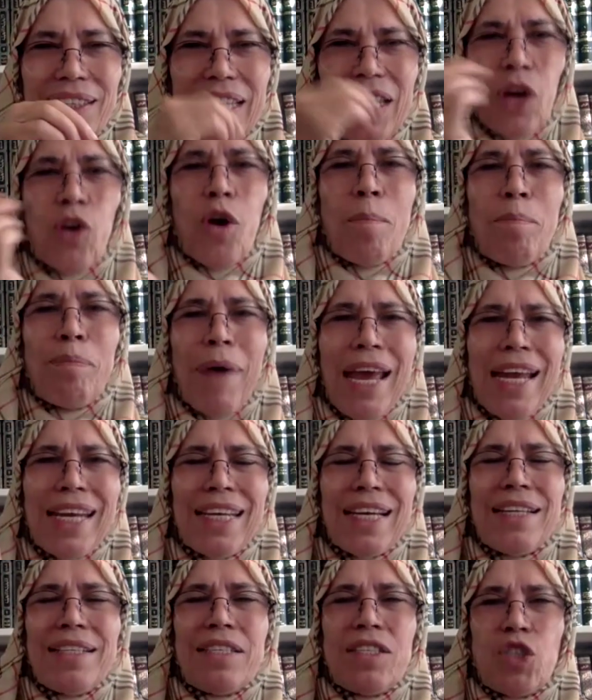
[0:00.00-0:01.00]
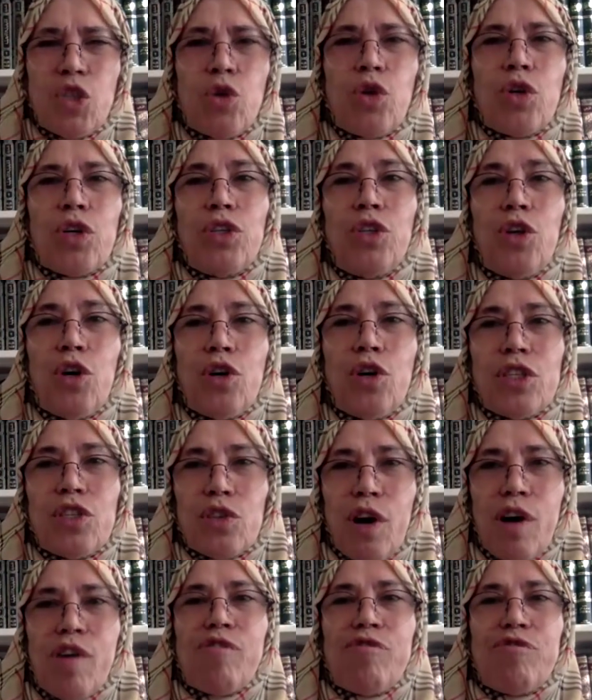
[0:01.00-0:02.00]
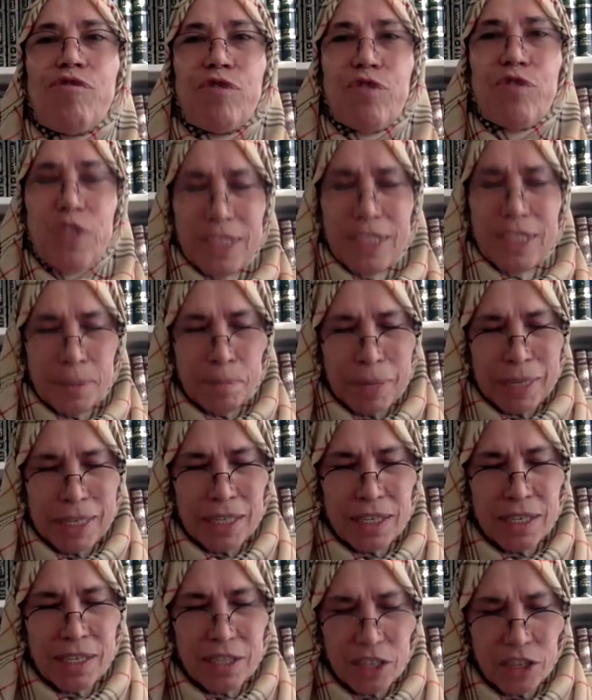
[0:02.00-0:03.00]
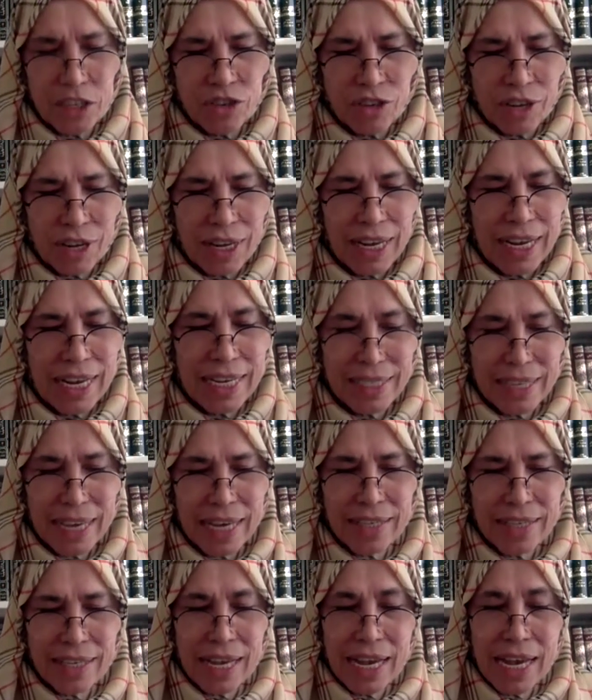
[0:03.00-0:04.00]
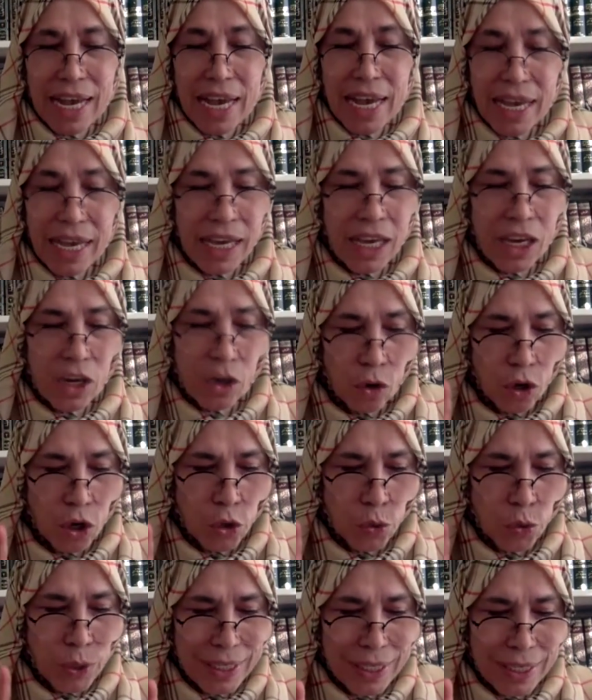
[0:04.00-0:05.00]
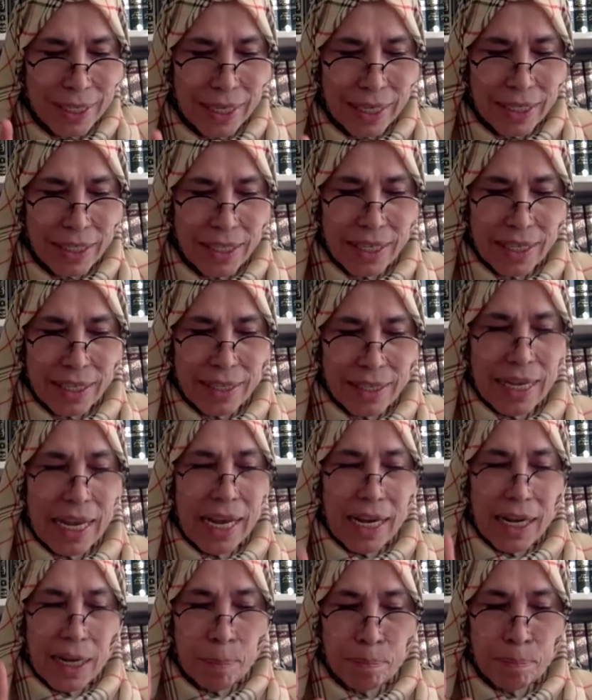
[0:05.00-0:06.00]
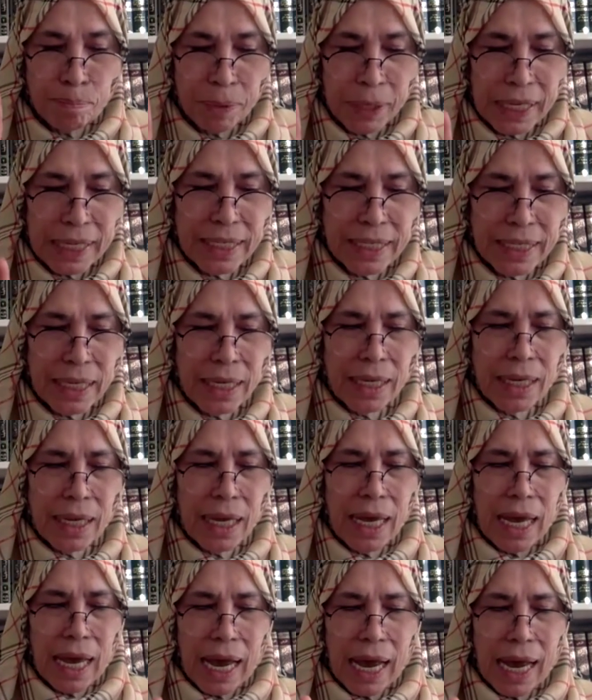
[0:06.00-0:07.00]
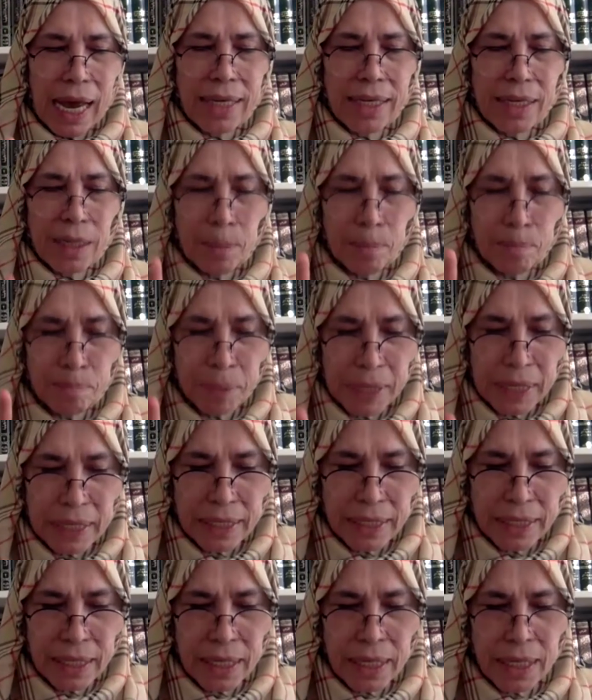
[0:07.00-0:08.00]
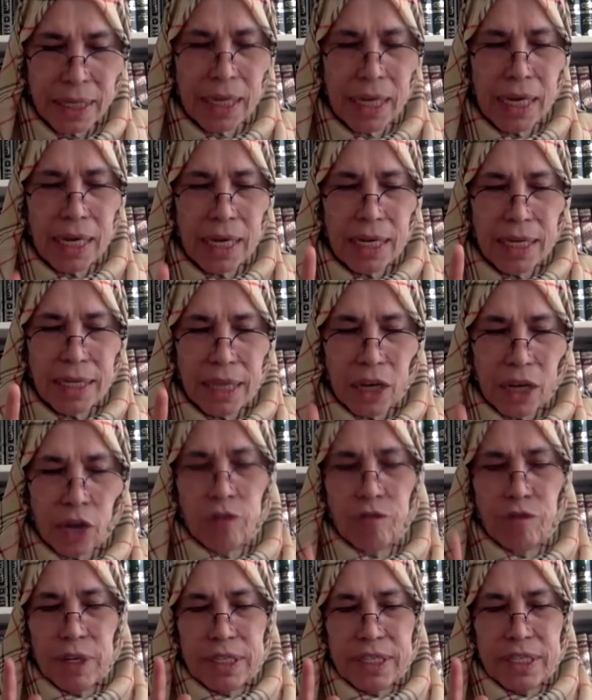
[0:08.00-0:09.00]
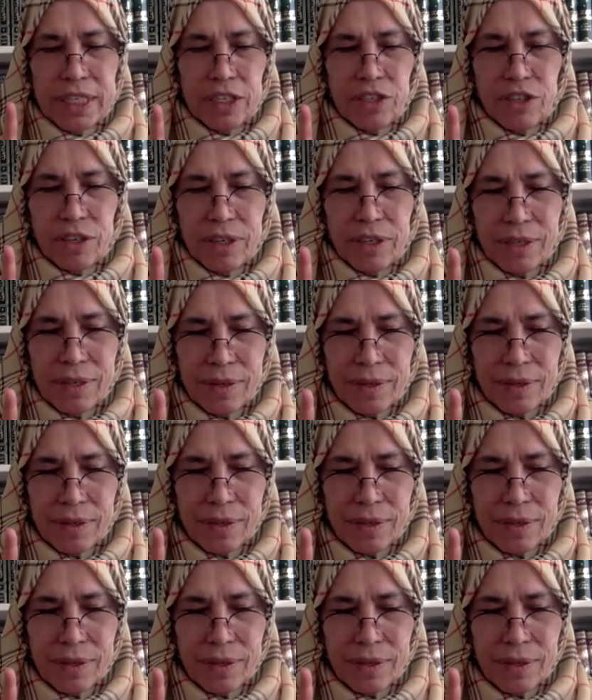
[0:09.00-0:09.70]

the companions took notes of this best teacher. Says, he always did this, repeating and repeating the conversation.